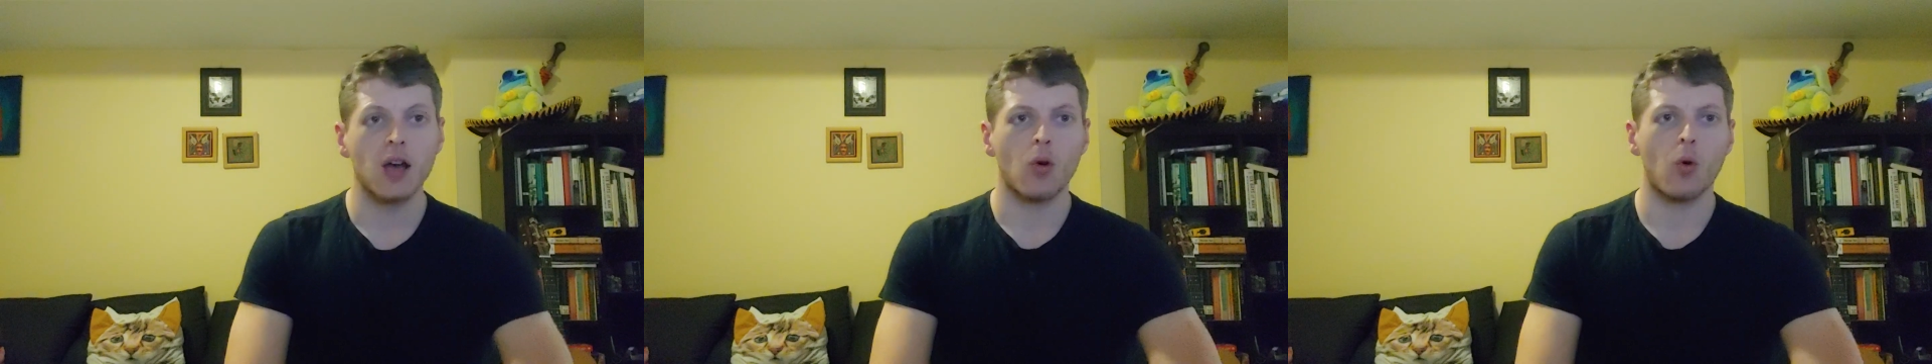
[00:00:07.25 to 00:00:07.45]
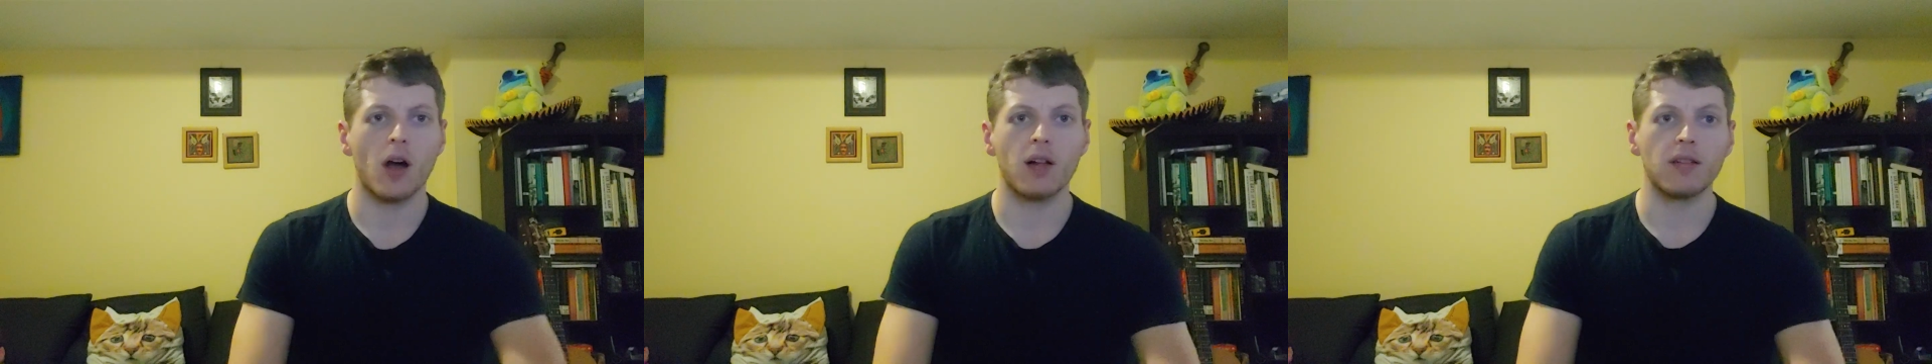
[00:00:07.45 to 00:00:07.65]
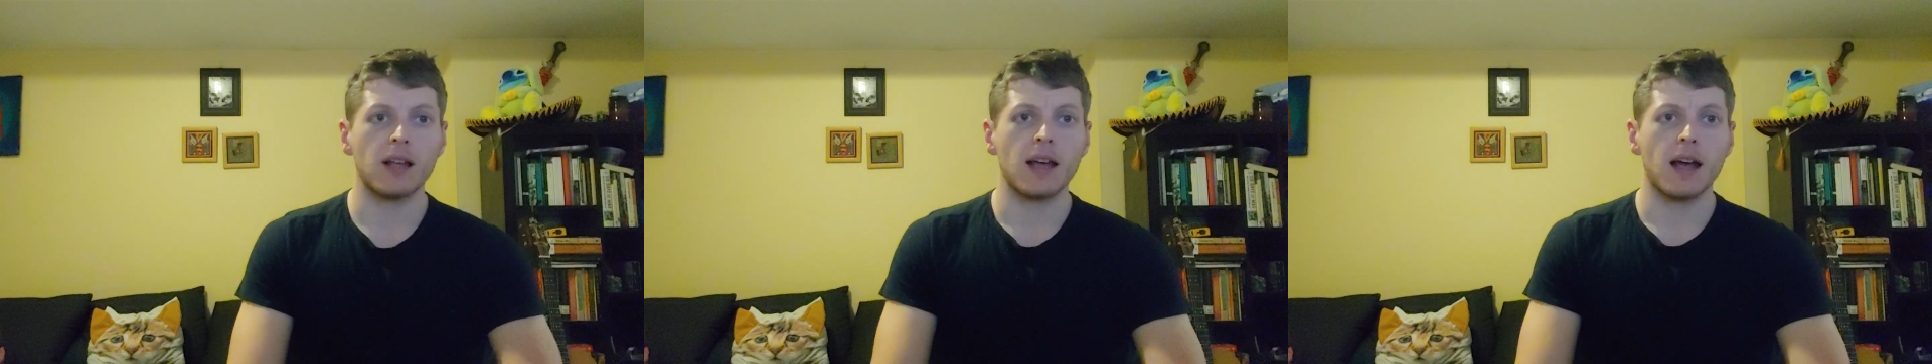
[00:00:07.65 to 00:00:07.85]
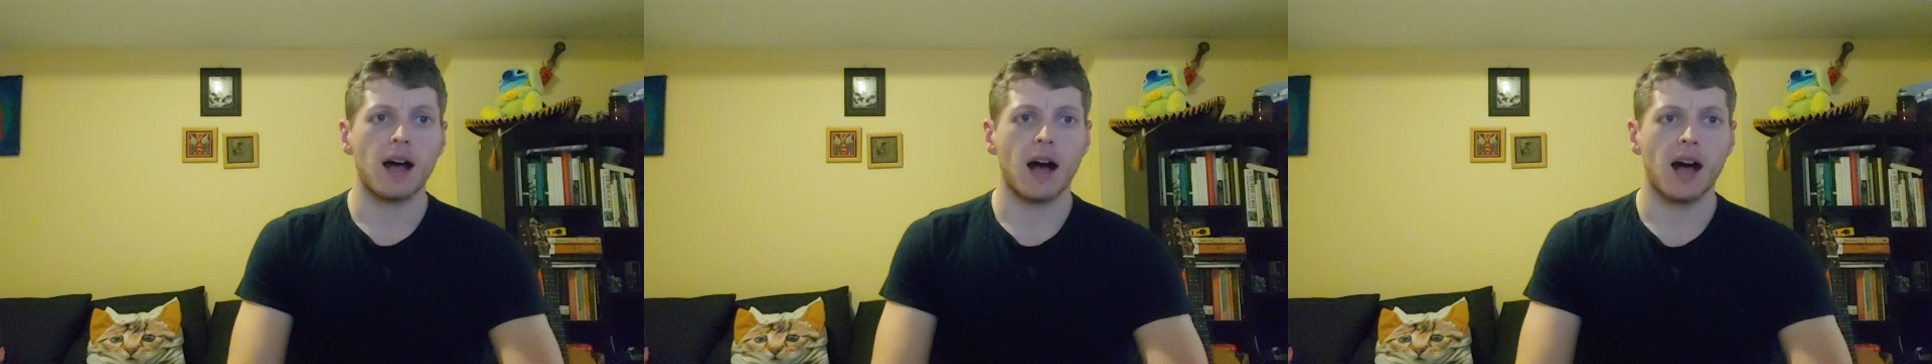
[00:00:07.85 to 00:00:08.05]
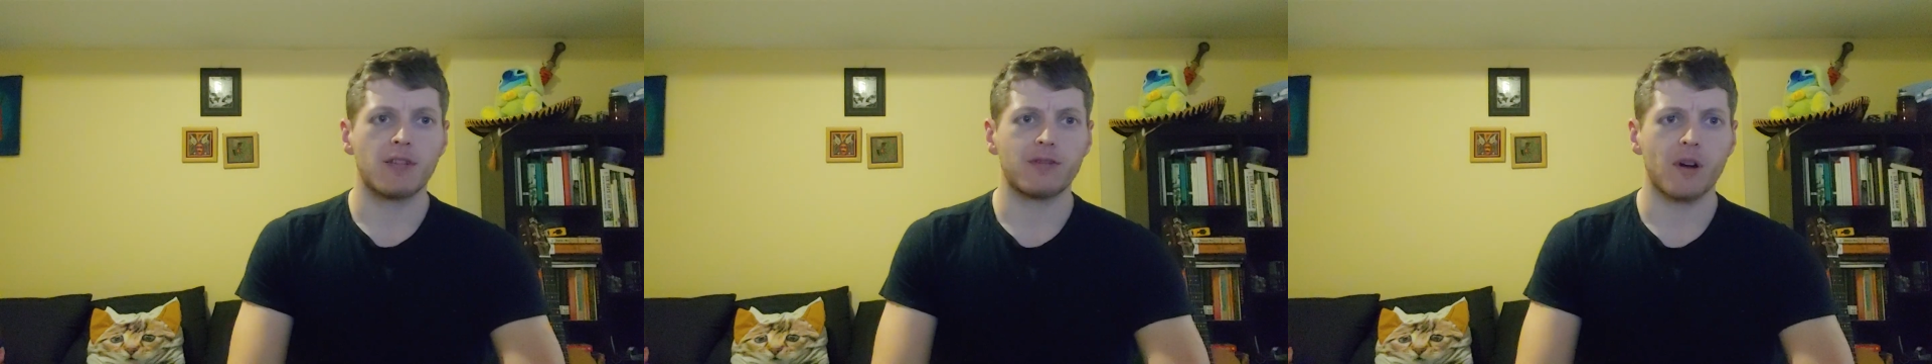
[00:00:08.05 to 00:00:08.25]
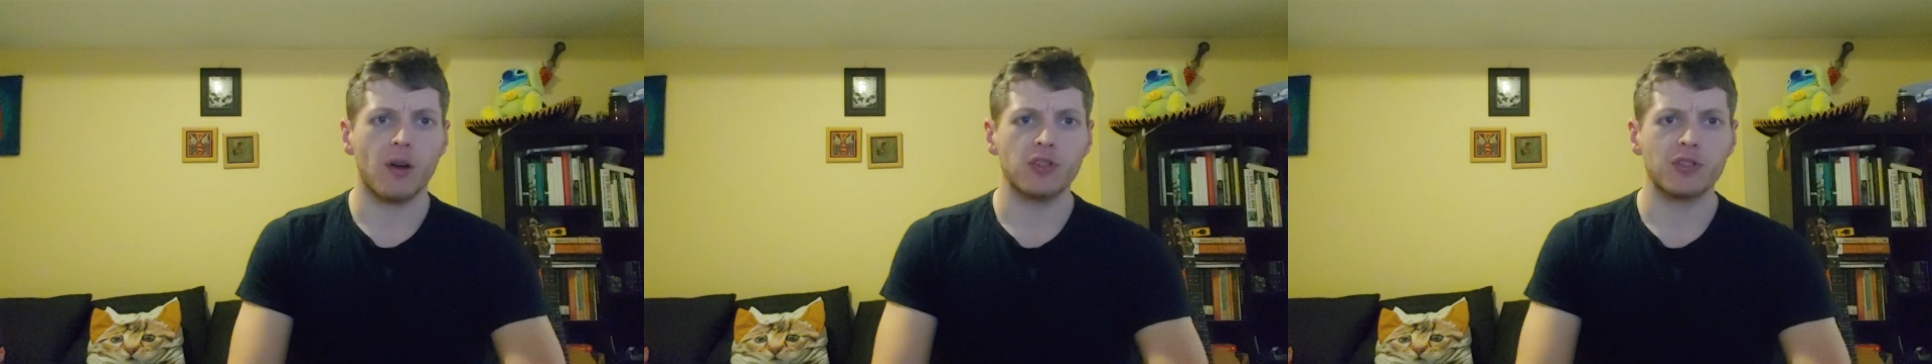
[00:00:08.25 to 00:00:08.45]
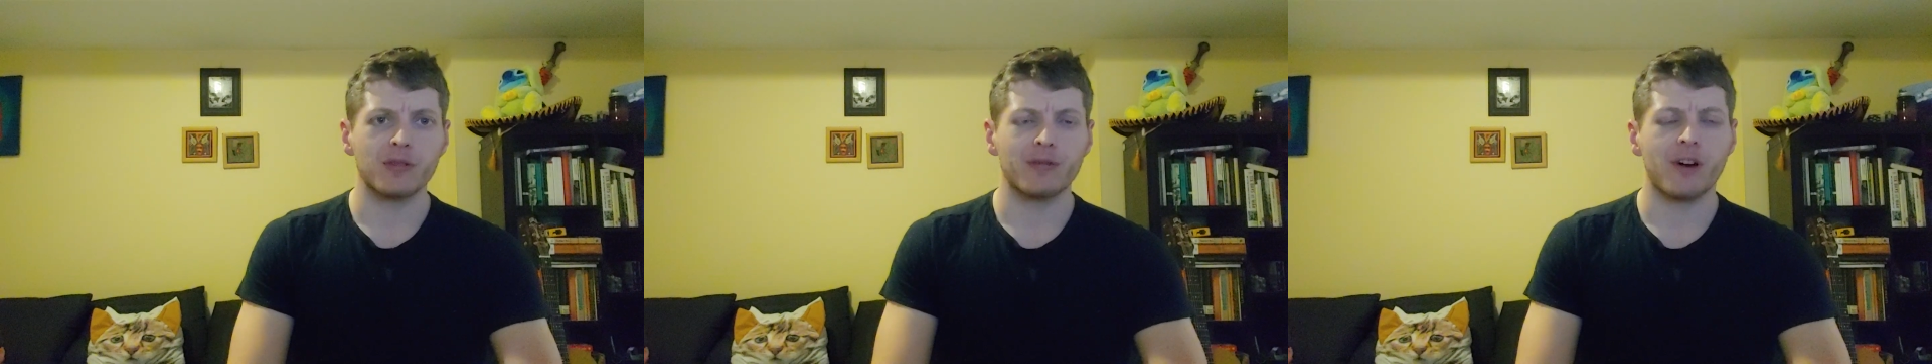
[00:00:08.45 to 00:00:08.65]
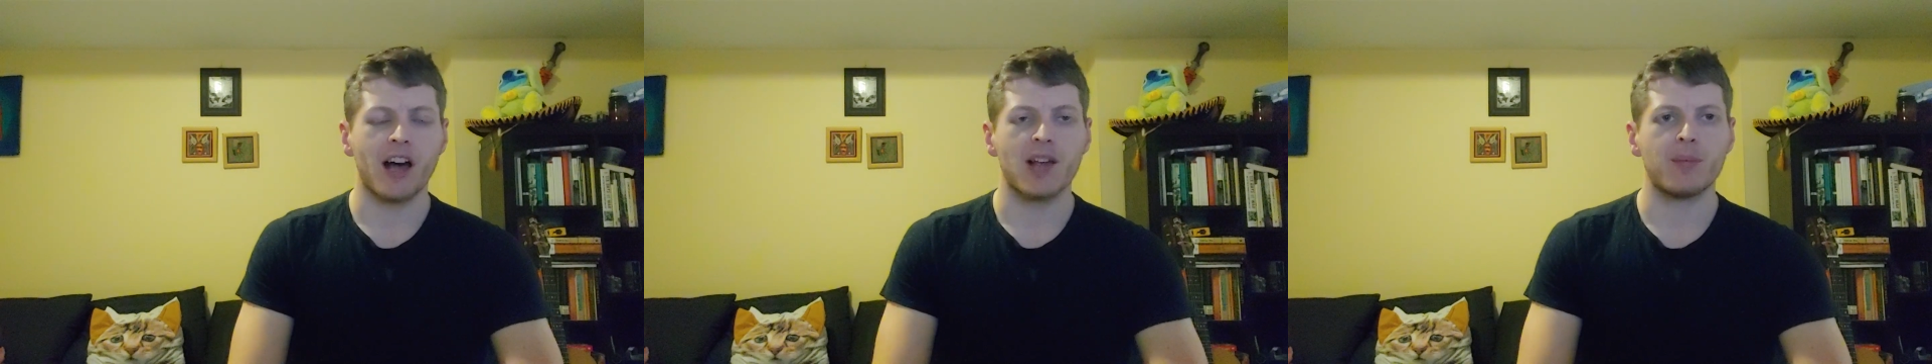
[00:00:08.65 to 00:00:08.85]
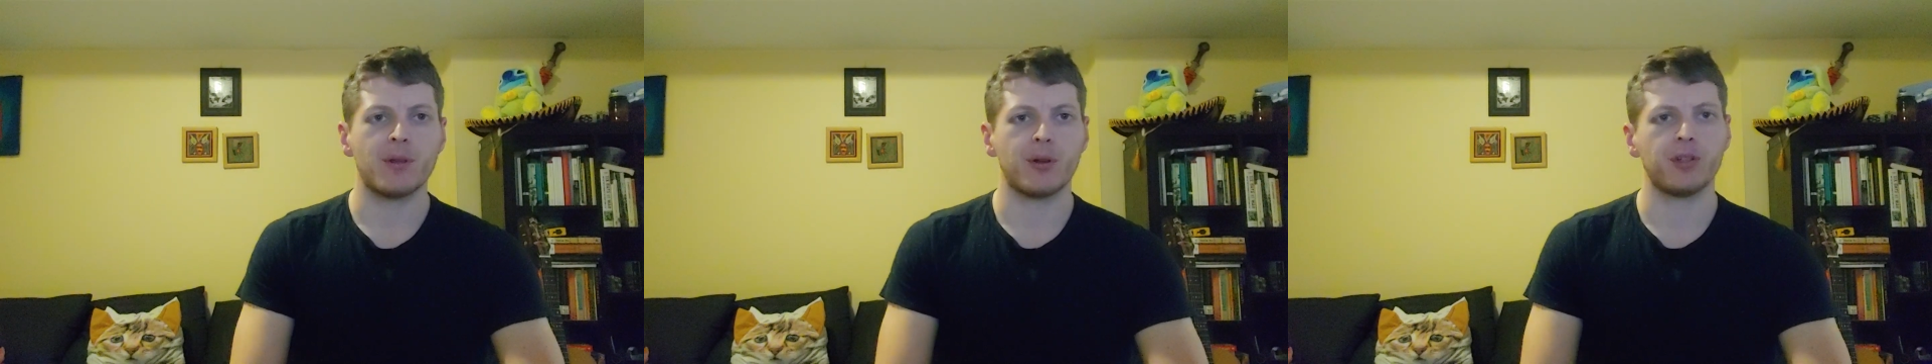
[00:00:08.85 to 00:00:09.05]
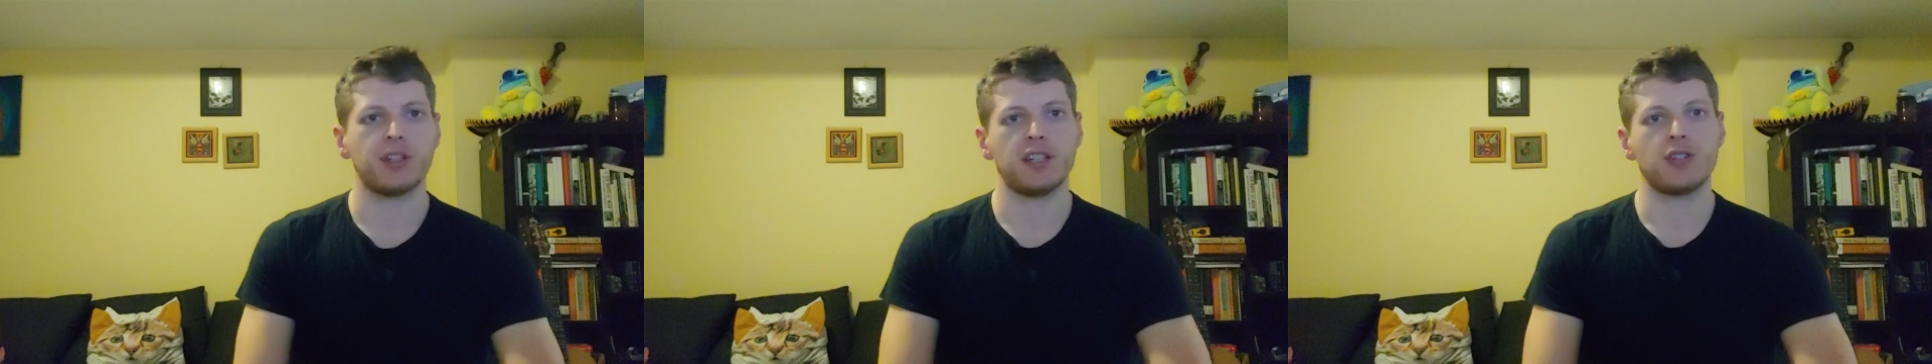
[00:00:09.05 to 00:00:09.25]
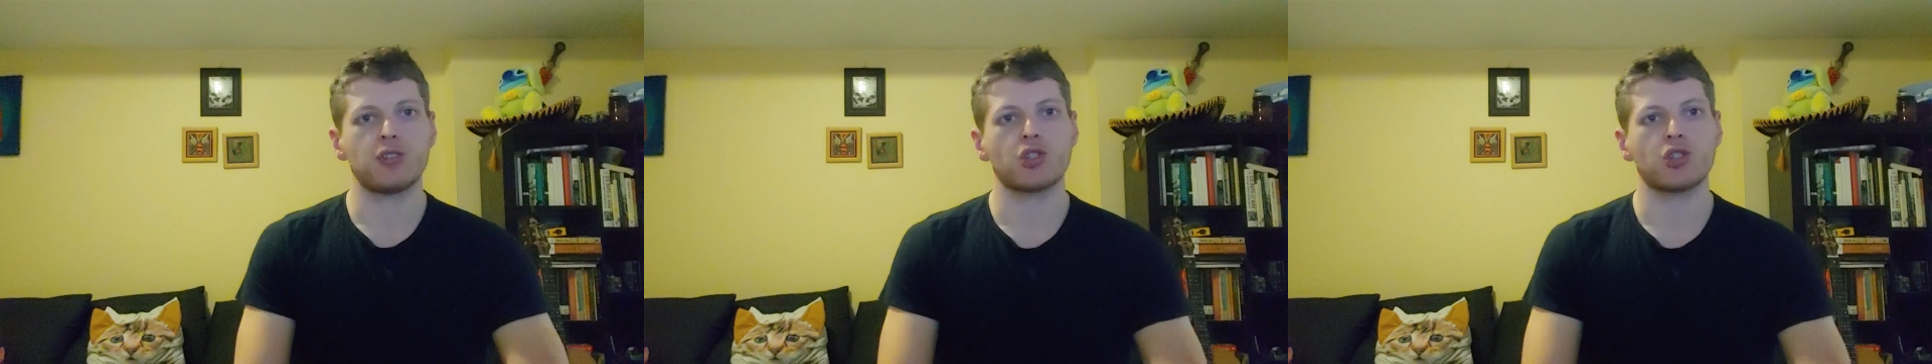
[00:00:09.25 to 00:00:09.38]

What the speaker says: Well, falsifiability